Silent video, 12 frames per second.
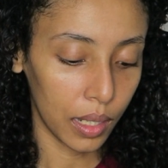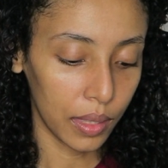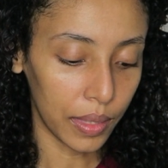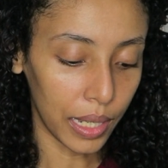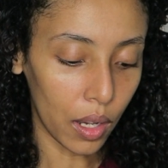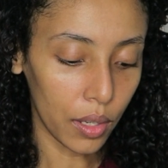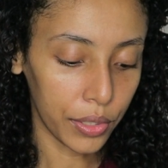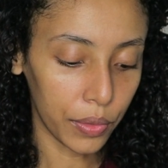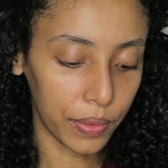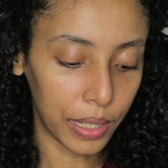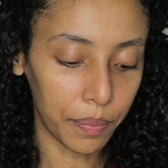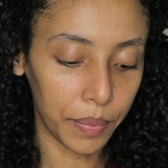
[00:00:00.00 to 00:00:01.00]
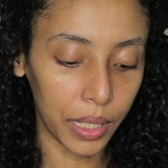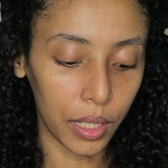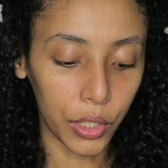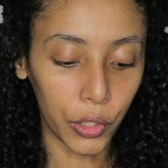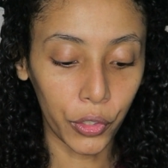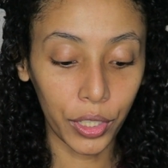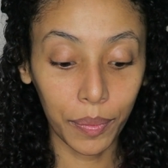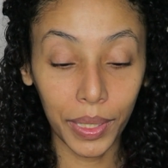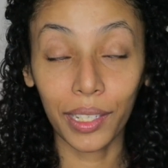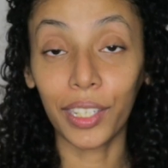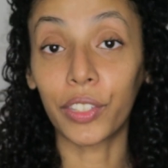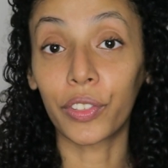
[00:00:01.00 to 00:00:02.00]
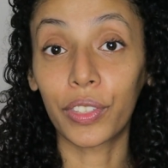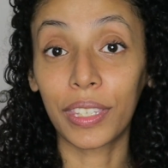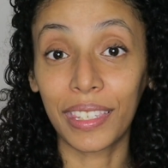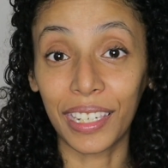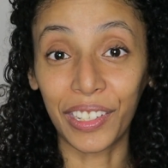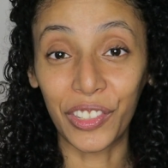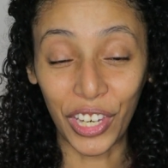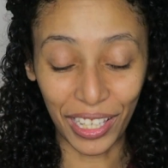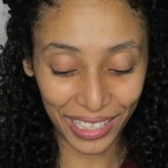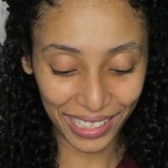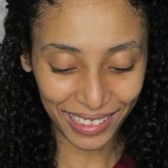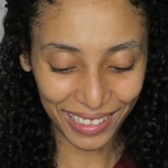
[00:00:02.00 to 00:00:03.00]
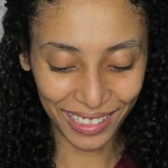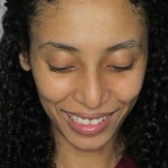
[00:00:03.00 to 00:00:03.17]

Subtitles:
They also sent me a creamy stick jelly.